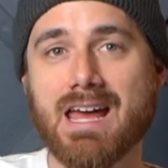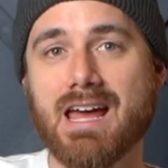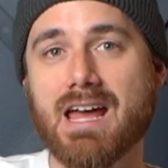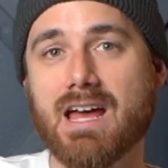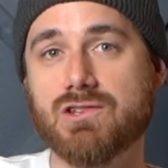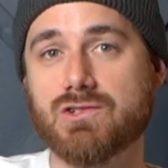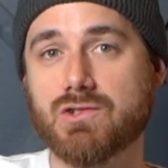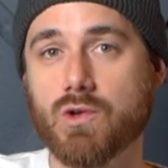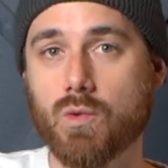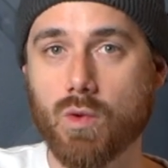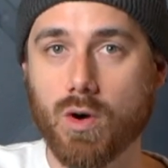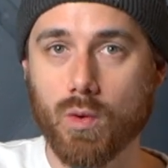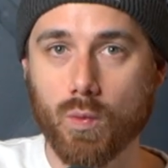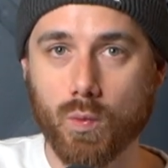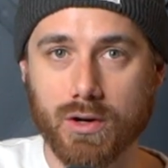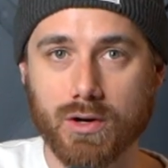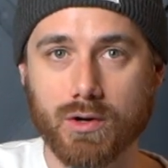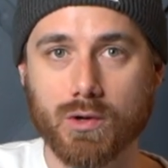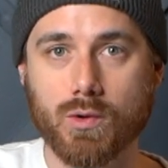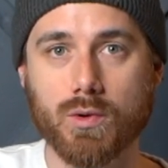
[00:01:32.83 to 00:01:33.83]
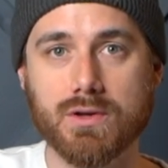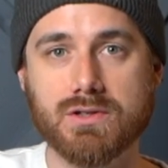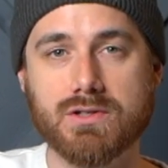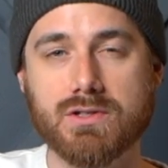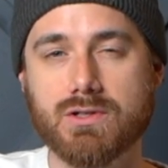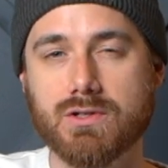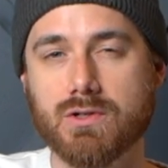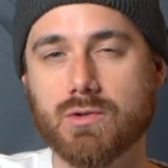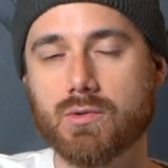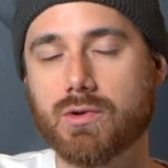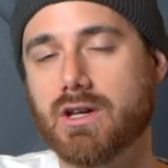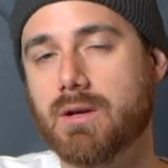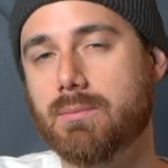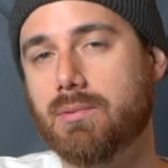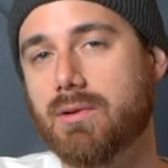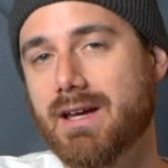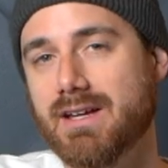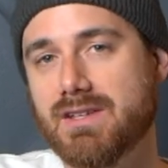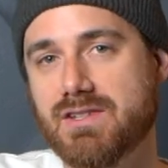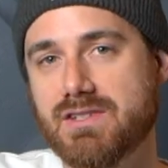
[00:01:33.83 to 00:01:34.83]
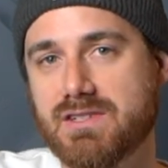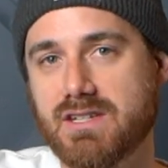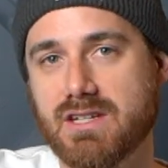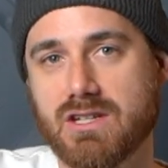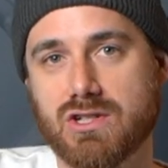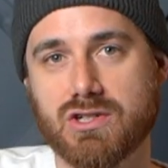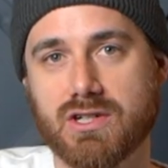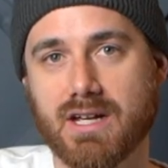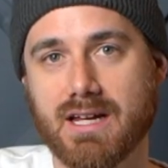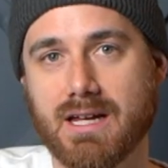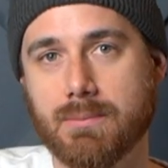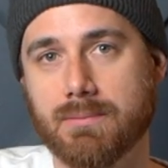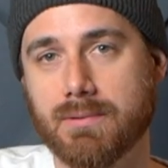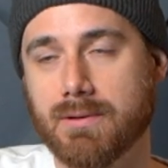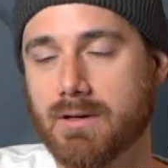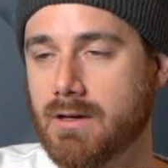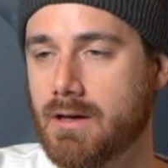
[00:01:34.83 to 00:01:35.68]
And so what we're going to do, we're going to play C shape.